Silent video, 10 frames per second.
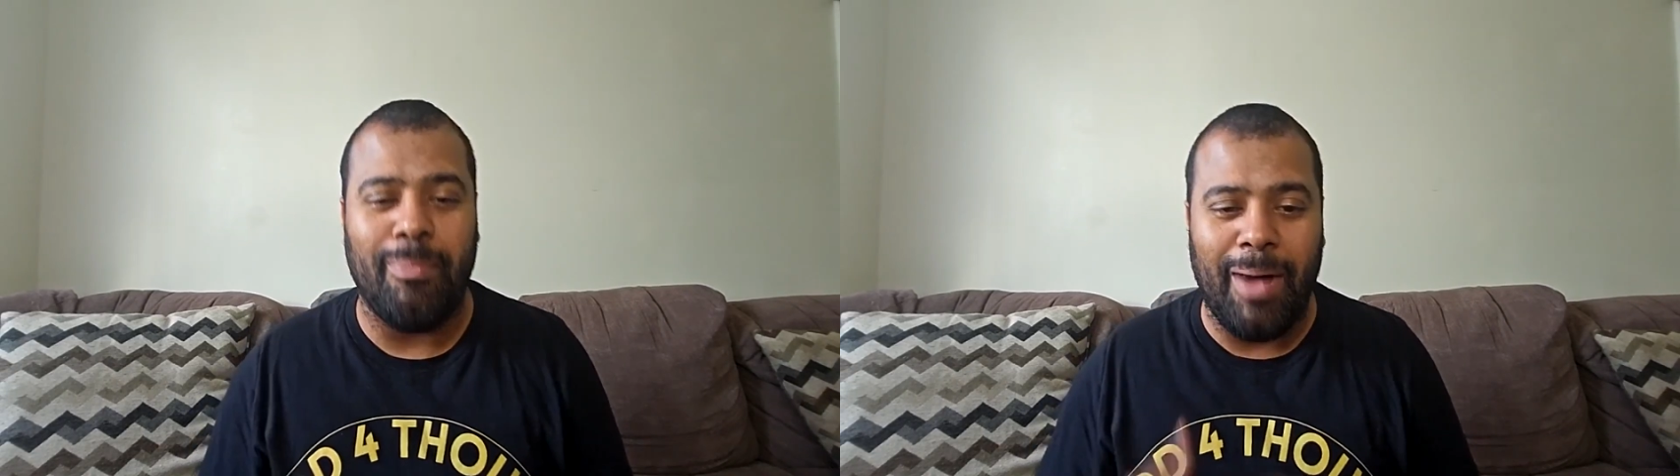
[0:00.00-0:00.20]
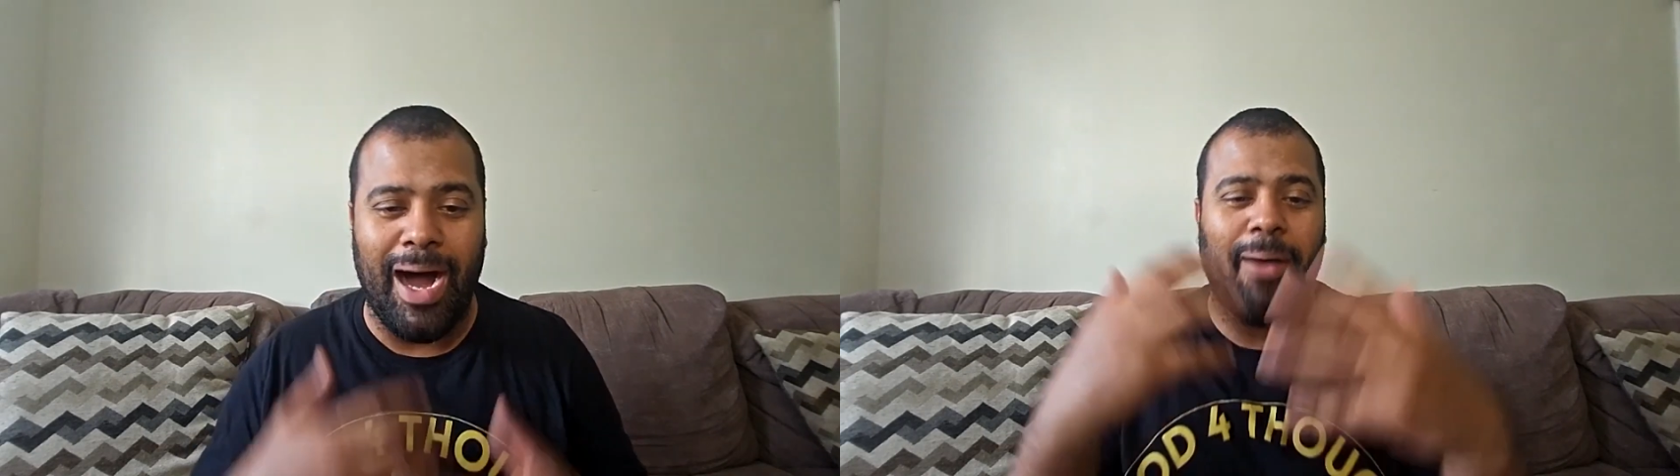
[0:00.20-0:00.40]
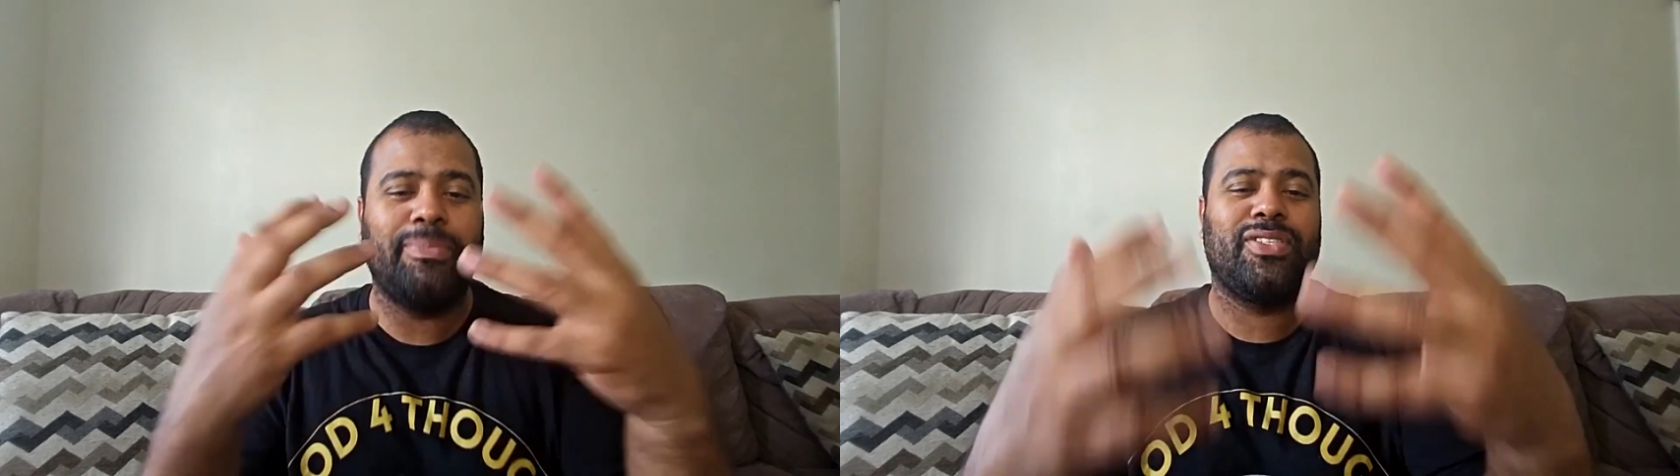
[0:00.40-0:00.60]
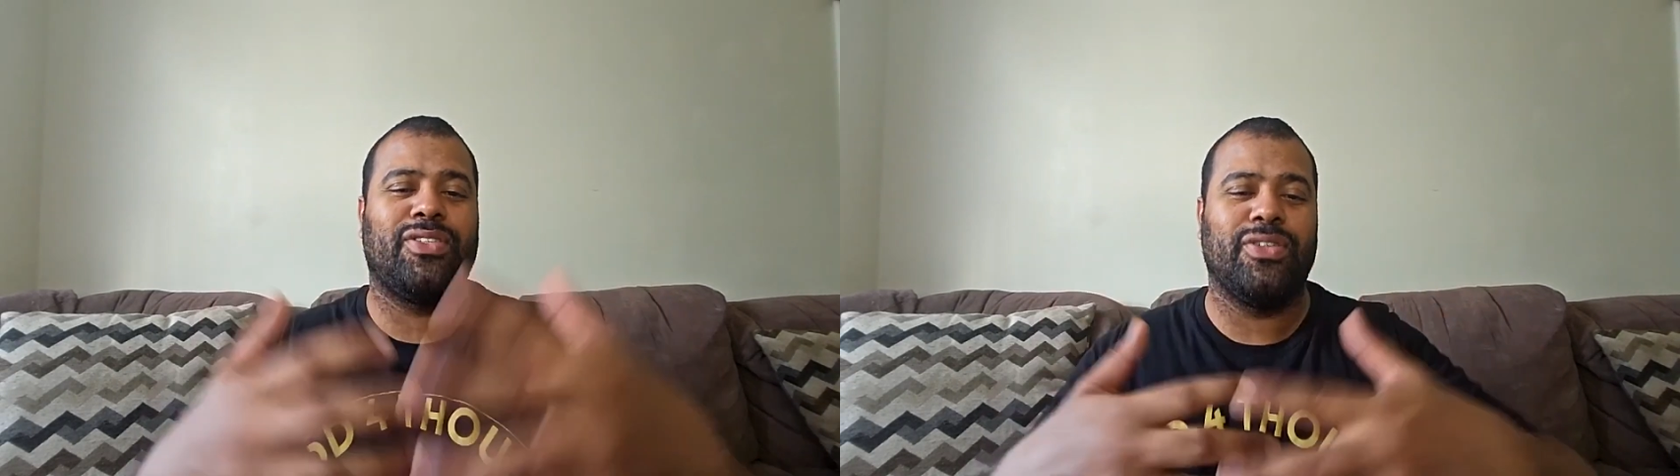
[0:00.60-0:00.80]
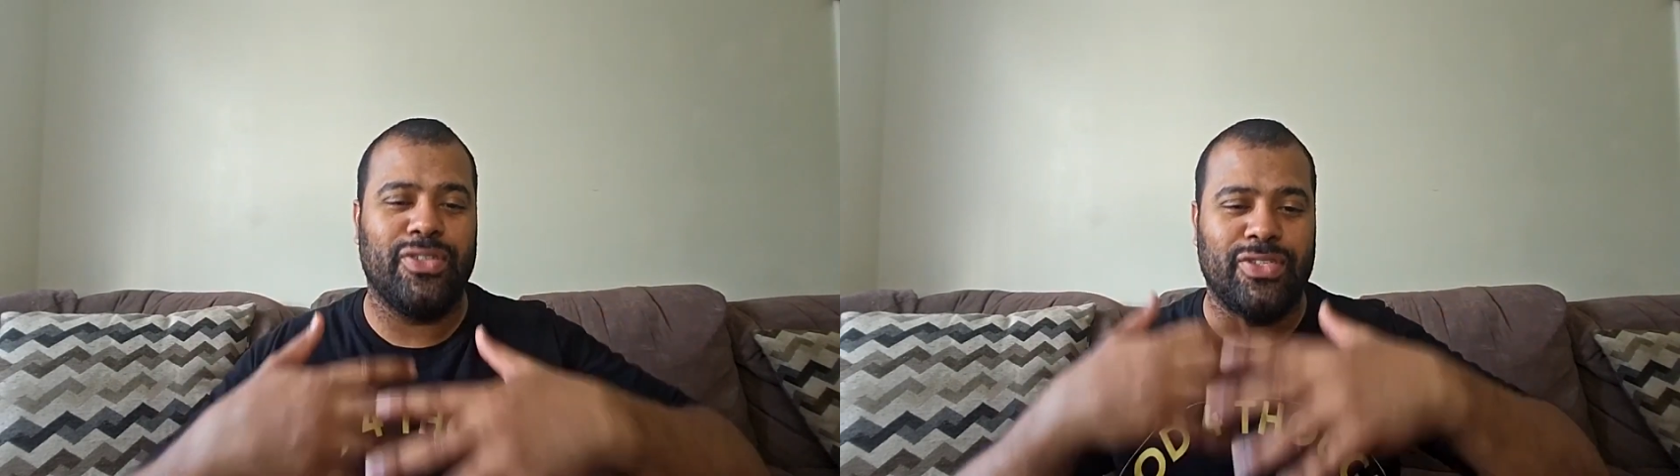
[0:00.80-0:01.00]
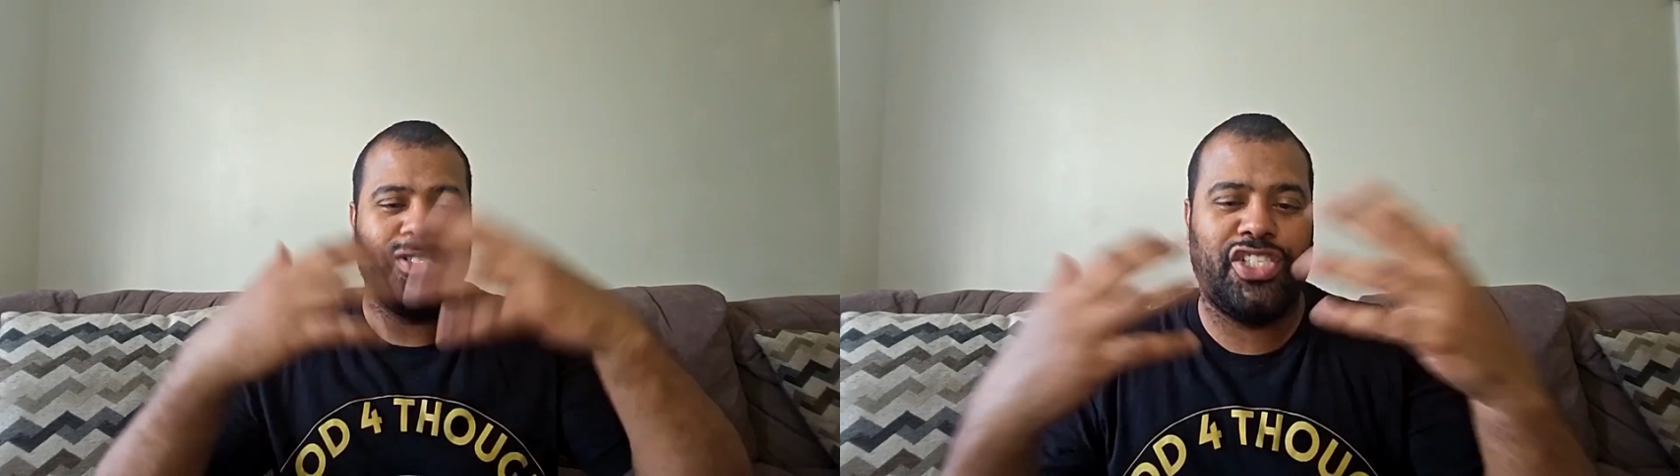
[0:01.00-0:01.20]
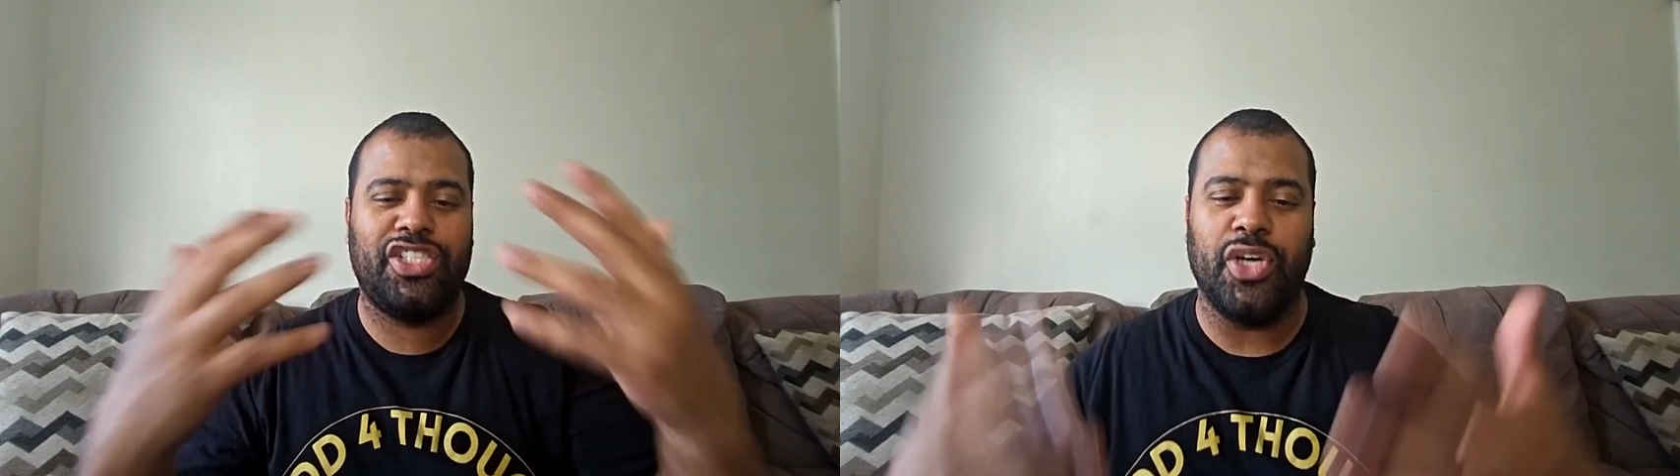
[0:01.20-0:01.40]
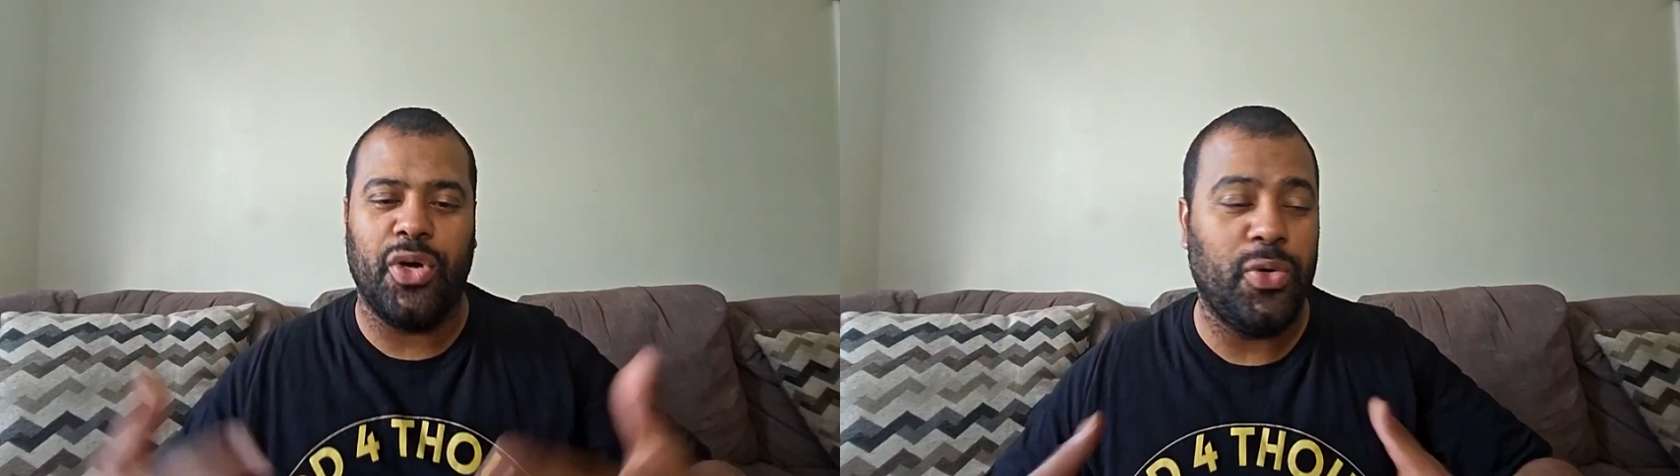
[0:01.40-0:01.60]
mobster
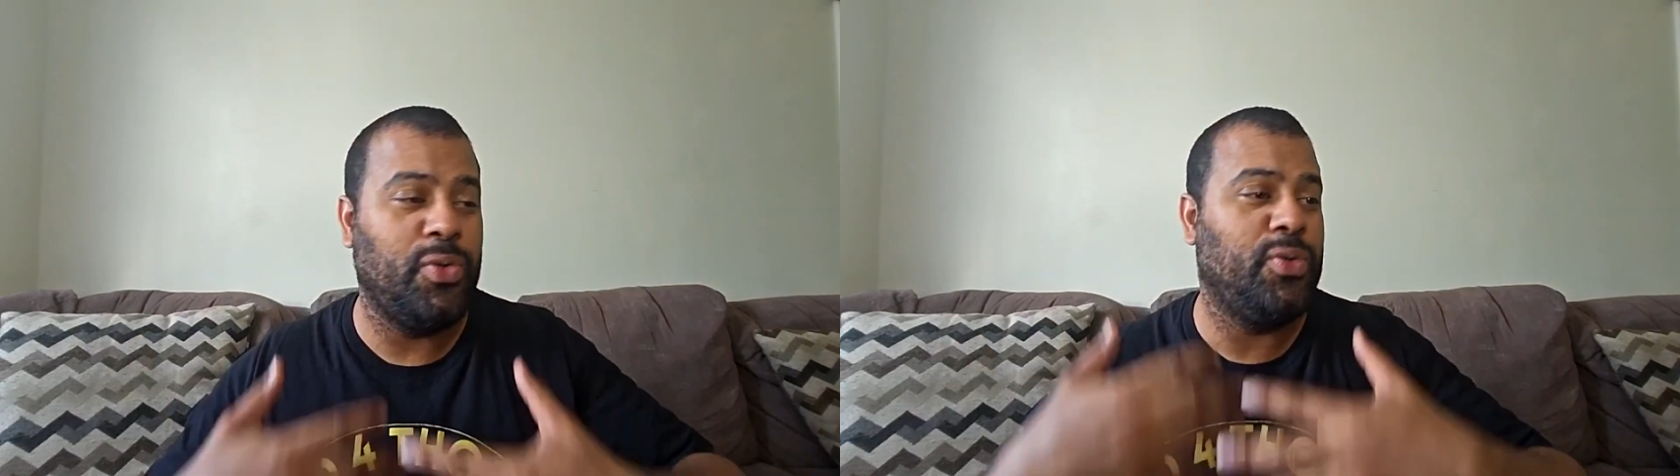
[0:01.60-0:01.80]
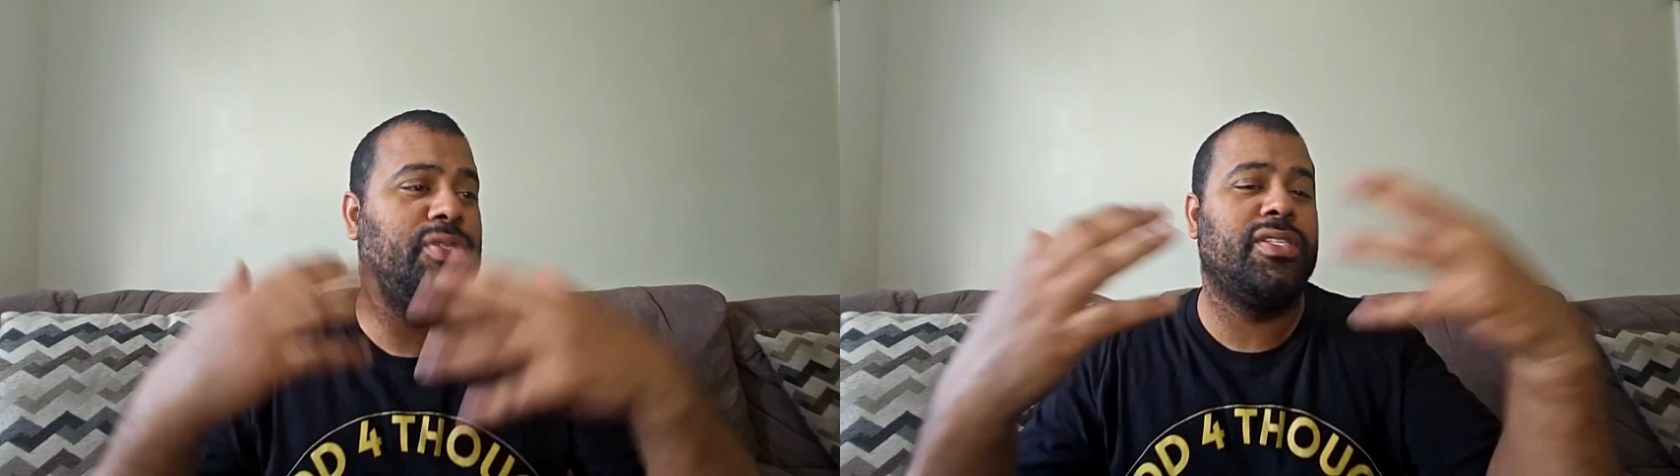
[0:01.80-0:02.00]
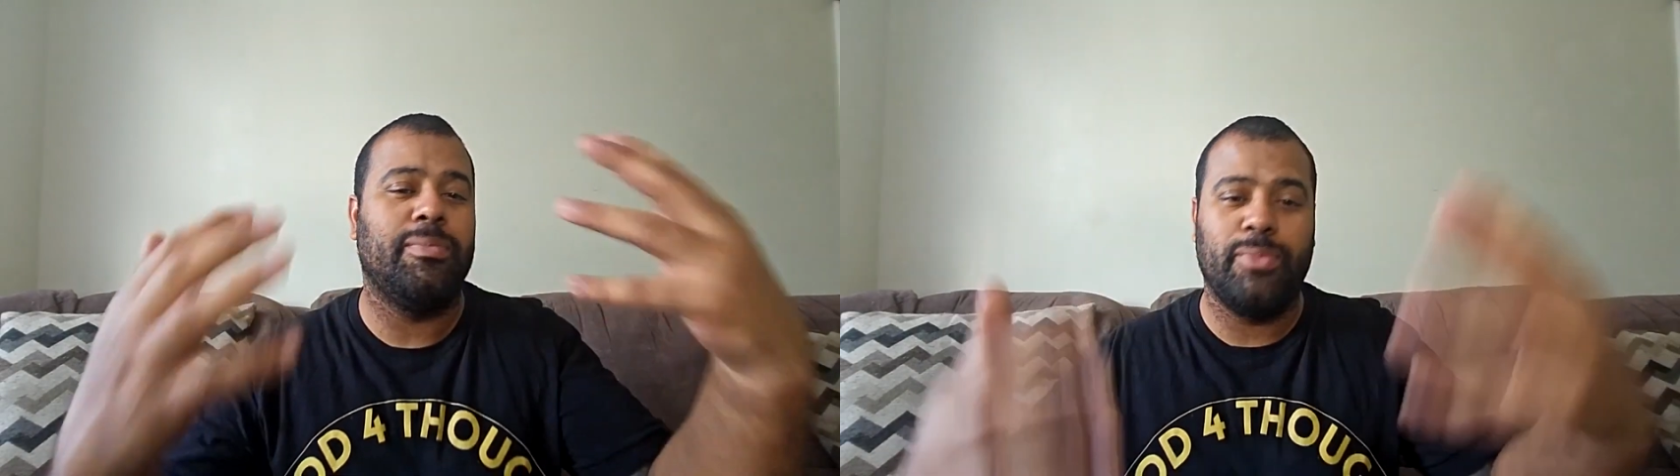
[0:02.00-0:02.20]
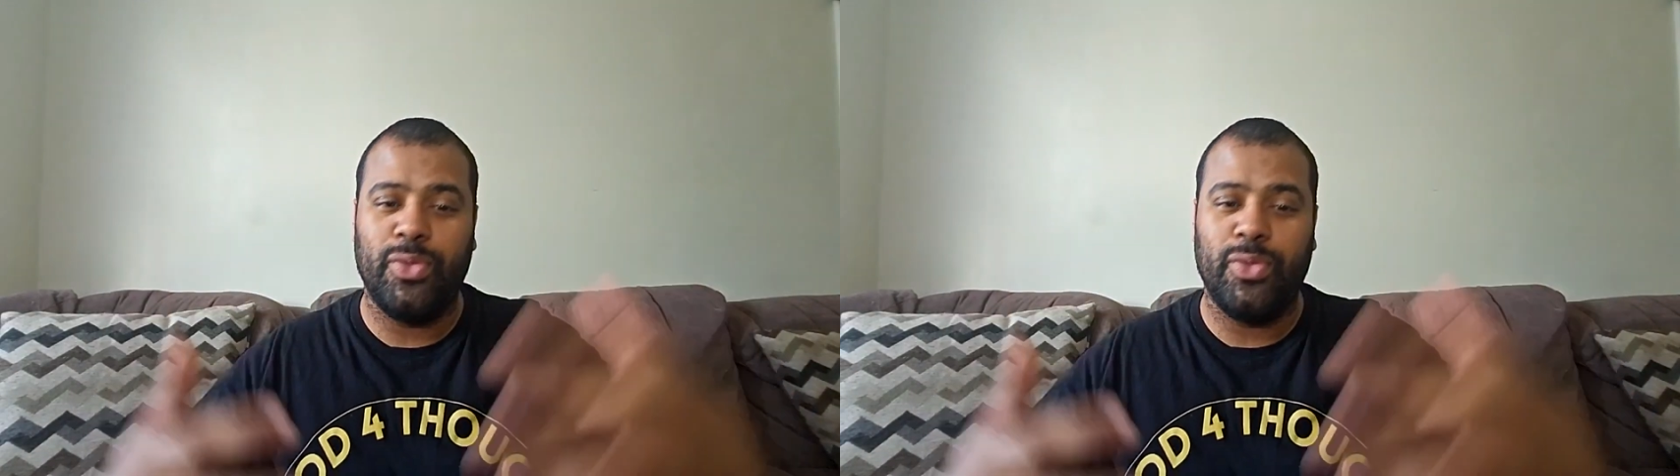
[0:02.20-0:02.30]
shows,